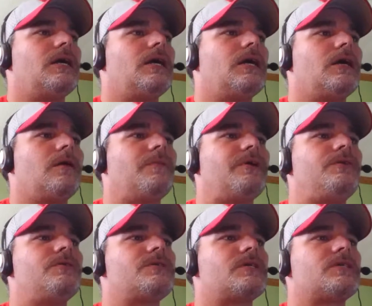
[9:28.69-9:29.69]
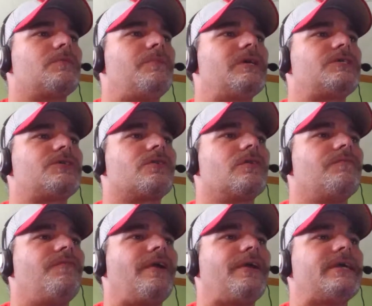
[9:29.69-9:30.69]
It uses a mixture
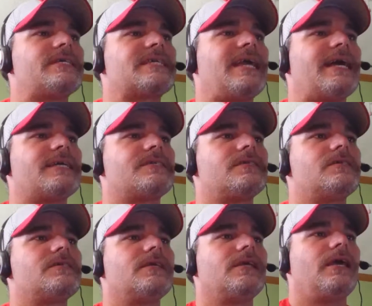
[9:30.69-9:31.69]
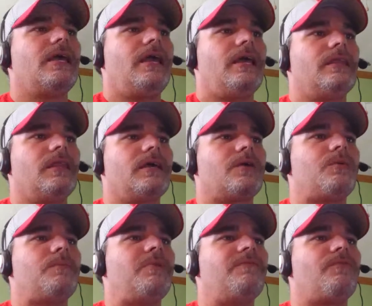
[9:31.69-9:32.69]
of various gases and
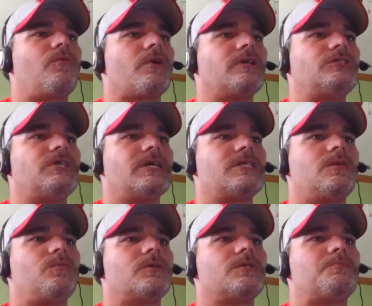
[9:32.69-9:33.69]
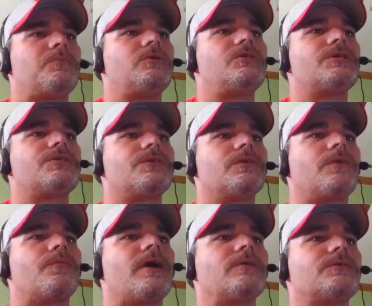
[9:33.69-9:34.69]
liquid before injection, which potentially
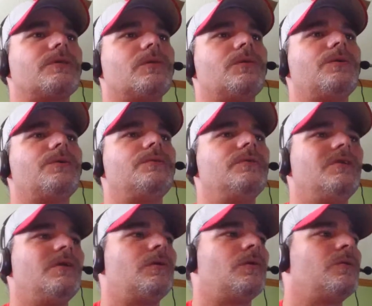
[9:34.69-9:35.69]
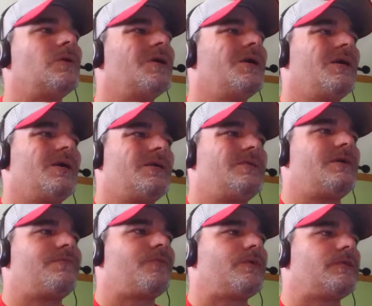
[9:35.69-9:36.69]
routes include,
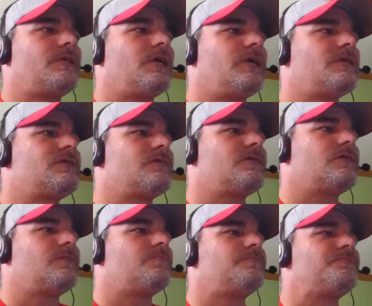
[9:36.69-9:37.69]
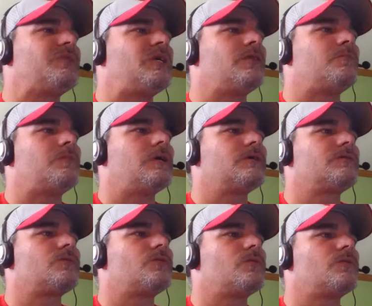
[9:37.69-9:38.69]
different things in the
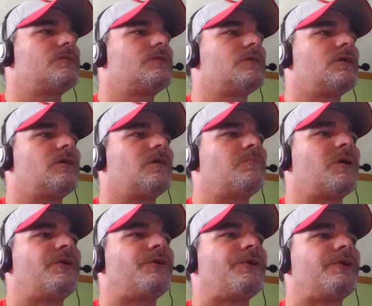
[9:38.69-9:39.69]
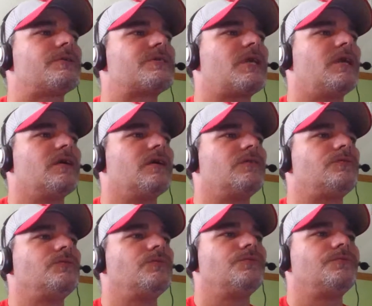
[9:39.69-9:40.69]
muscles, under your
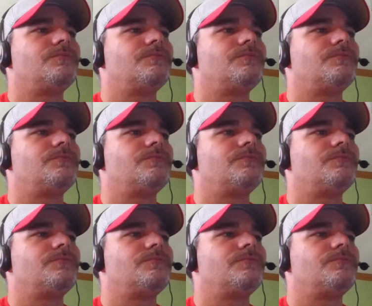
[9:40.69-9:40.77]
skin.